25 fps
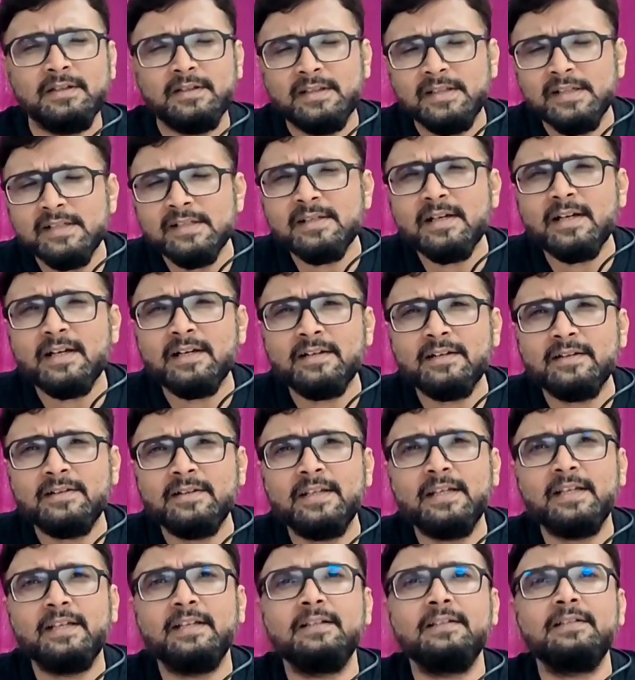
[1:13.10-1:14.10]
These are the
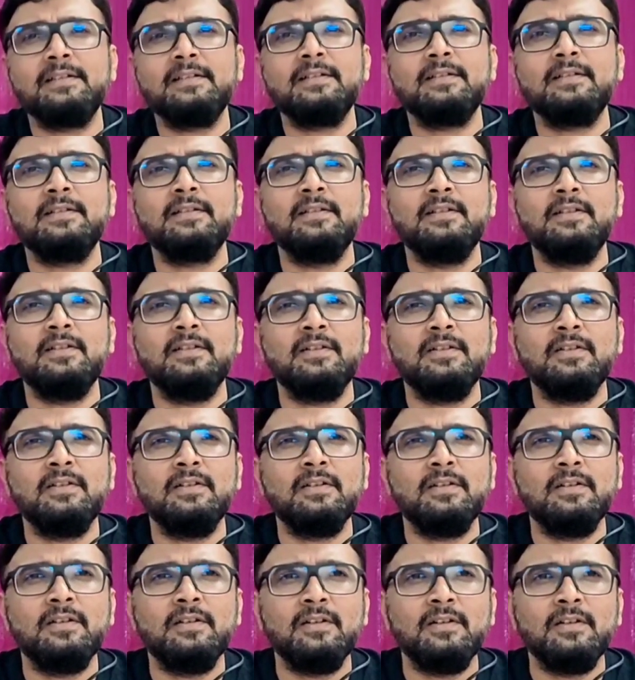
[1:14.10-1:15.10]
things
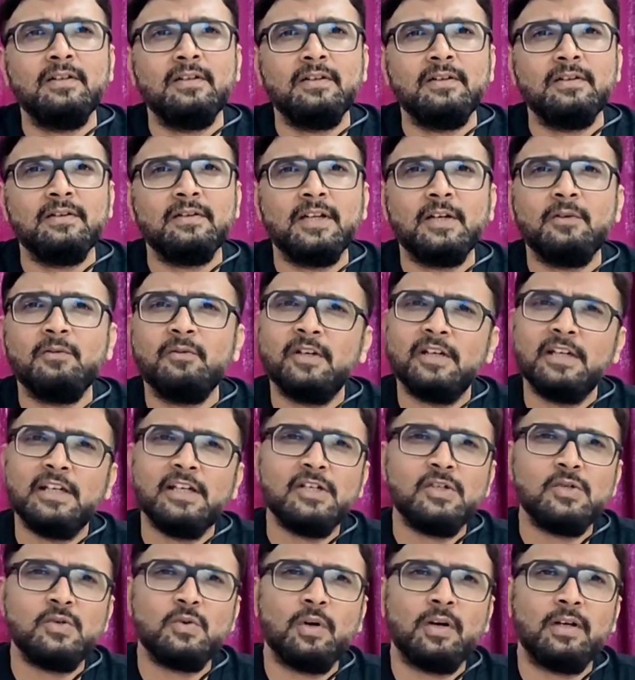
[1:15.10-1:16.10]
that we
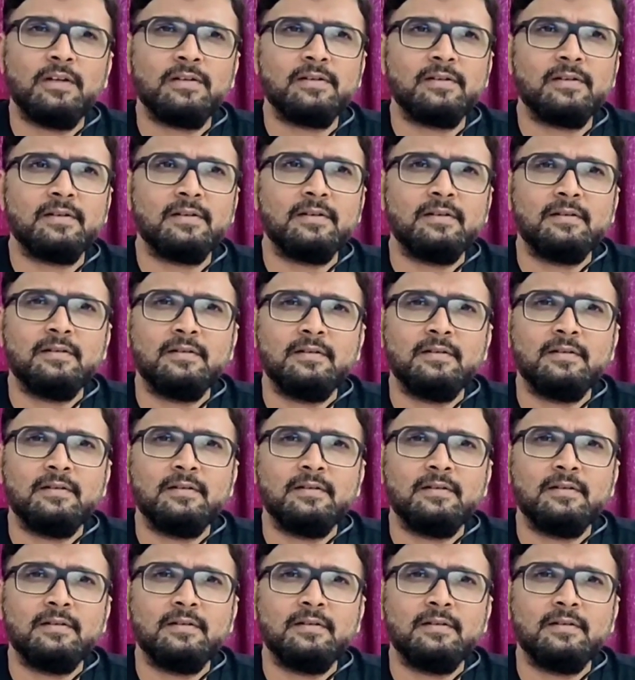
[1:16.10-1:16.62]
need to answer.